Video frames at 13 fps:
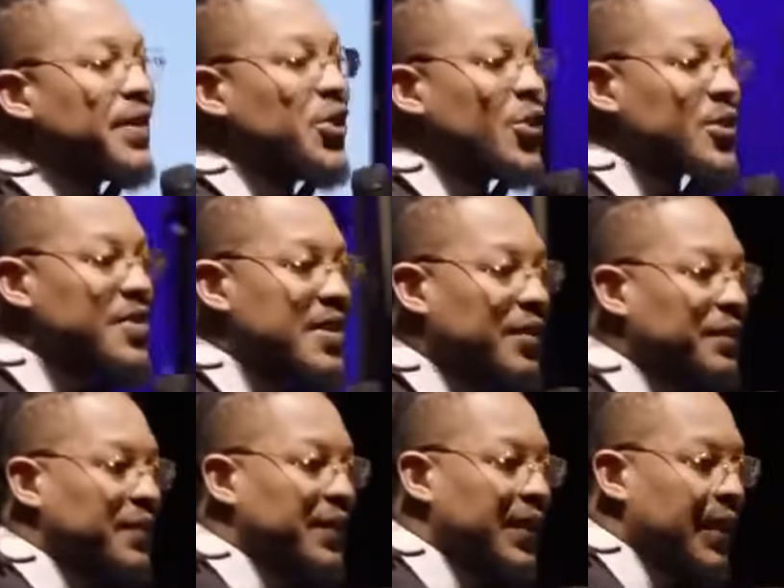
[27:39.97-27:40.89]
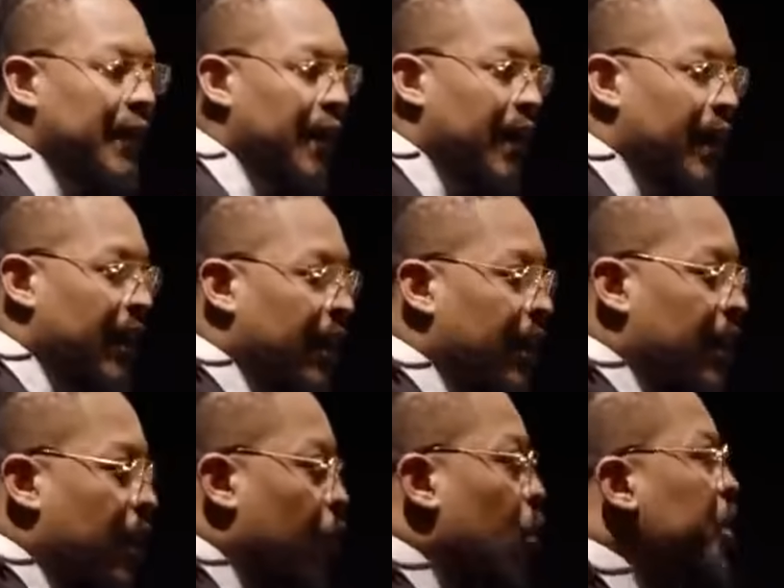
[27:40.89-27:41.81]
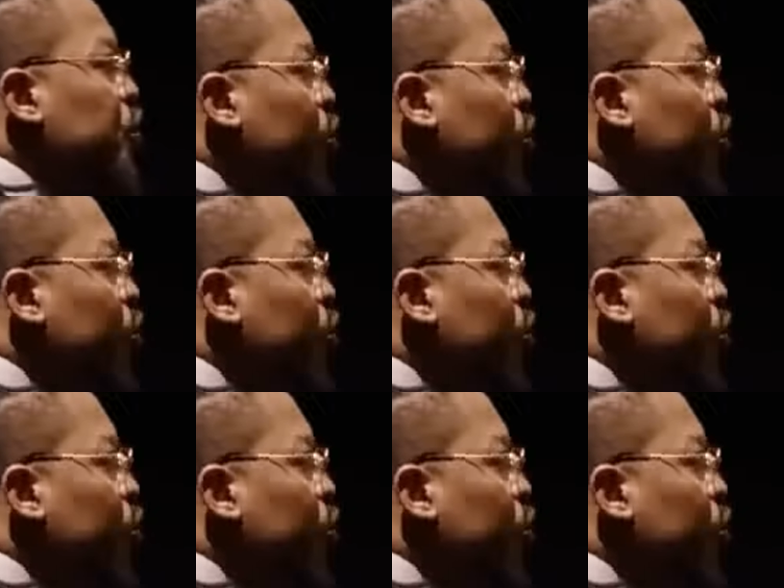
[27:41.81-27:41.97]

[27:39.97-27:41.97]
in yourself. When you